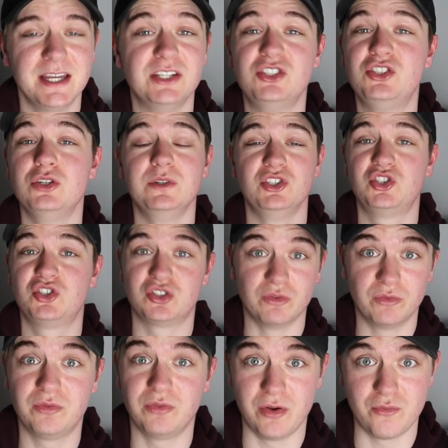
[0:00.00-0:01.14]
is doing
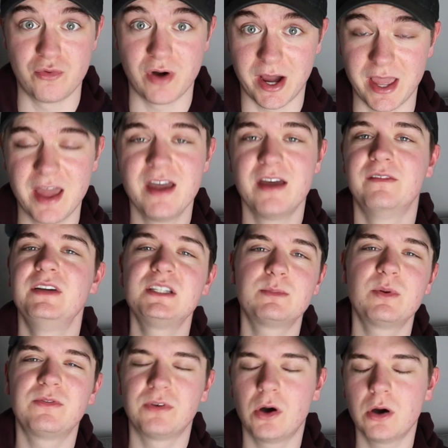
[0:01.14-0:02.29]
something right. This
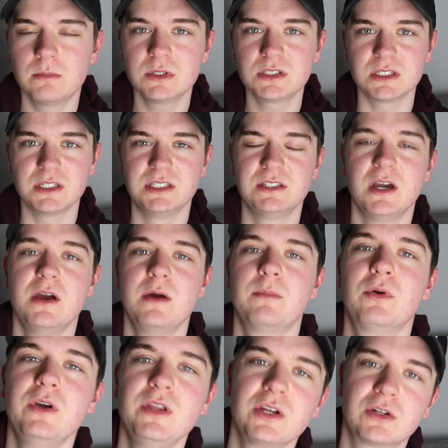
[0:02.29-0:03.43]
performance is
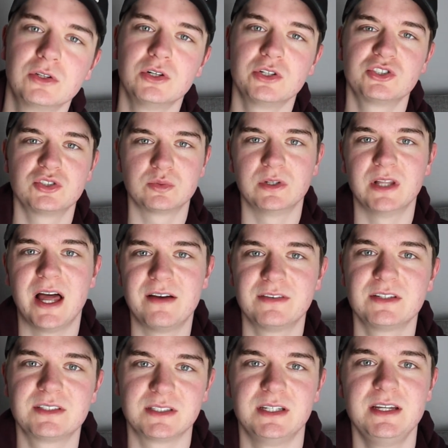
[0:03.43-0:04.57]
probably the closest we'll
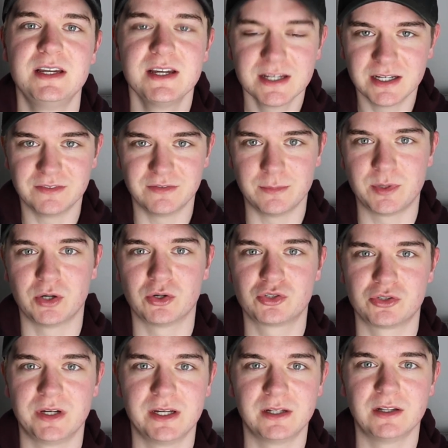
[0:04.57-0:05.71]
ever see of a
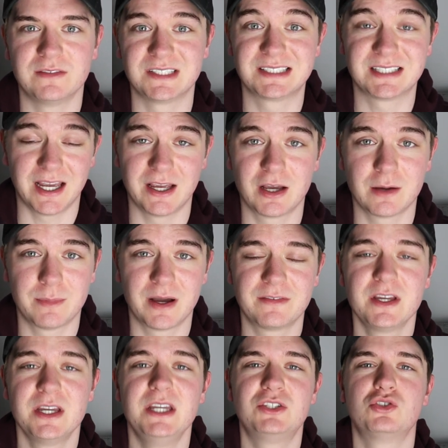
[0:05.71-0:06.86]
portrayal of a
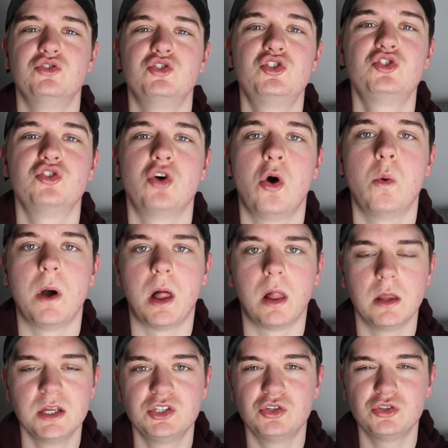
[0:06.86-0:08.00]
psychopath. It's done so well.
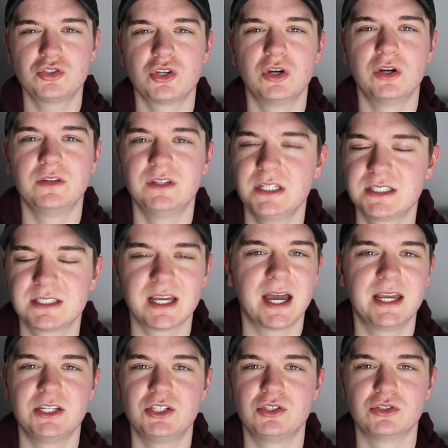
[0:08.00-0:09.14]
Just, this
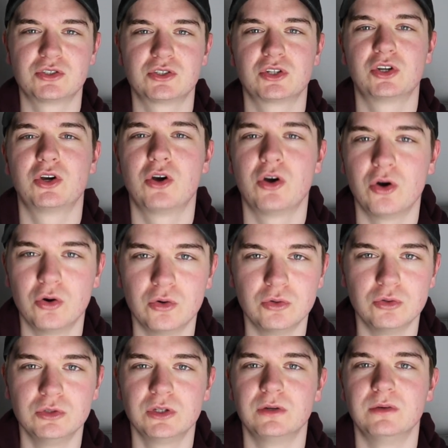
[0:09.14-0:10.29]
guy is just
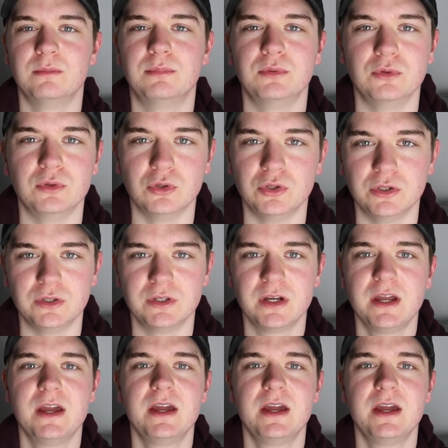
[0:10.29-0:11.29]
cold-blooded.